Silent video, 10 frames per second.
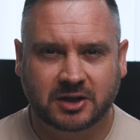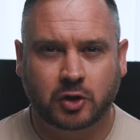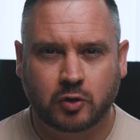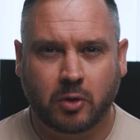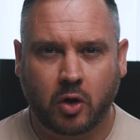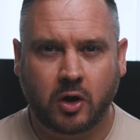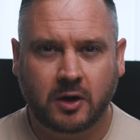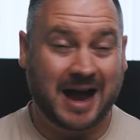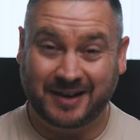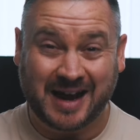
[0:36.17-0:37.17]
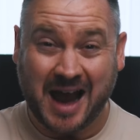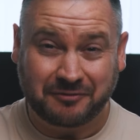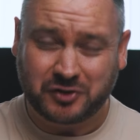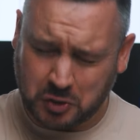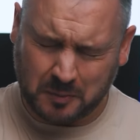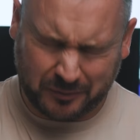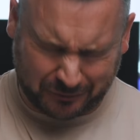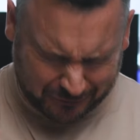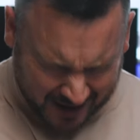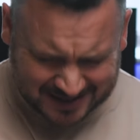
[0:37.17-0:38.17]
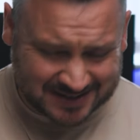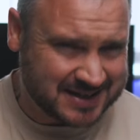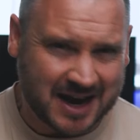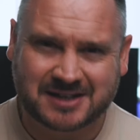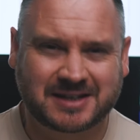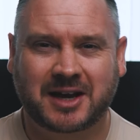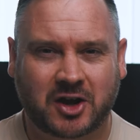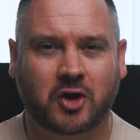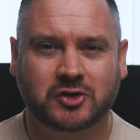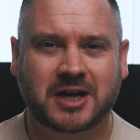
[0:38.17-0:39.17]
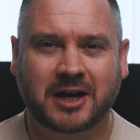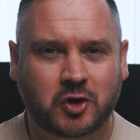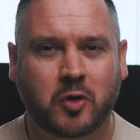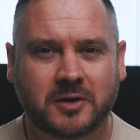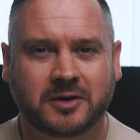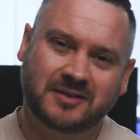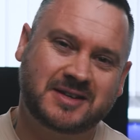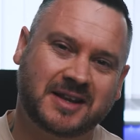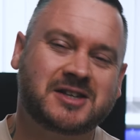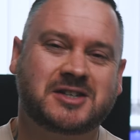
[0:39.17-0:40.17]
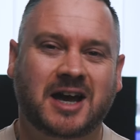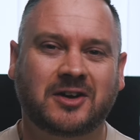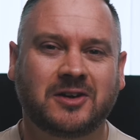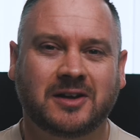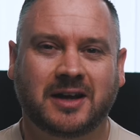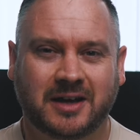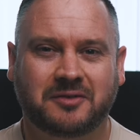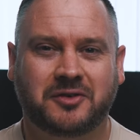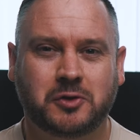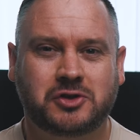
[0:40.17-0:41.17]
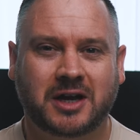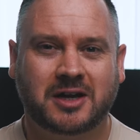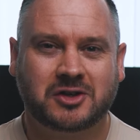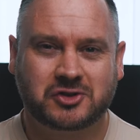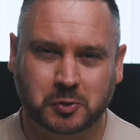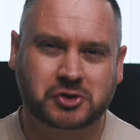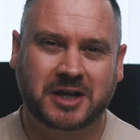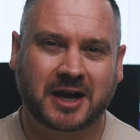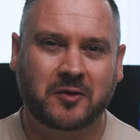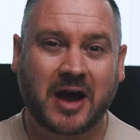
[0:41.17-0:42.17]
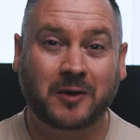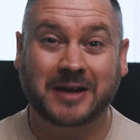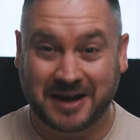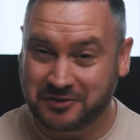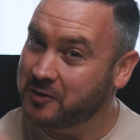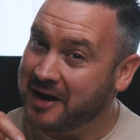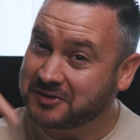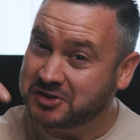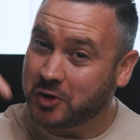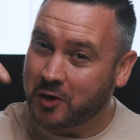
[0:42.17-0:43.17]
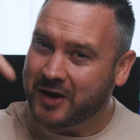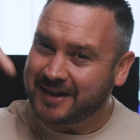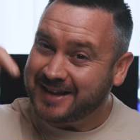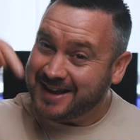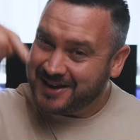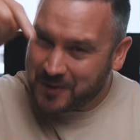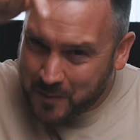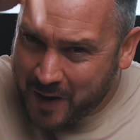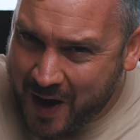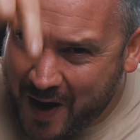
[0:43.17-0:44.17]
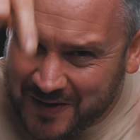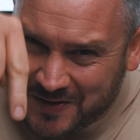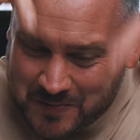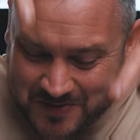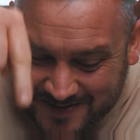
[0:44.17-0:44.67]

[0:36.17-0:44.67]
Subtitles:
to do more. And I have some fantastic content coming to this channel in the future. So stick around. And if you haven't already, go on.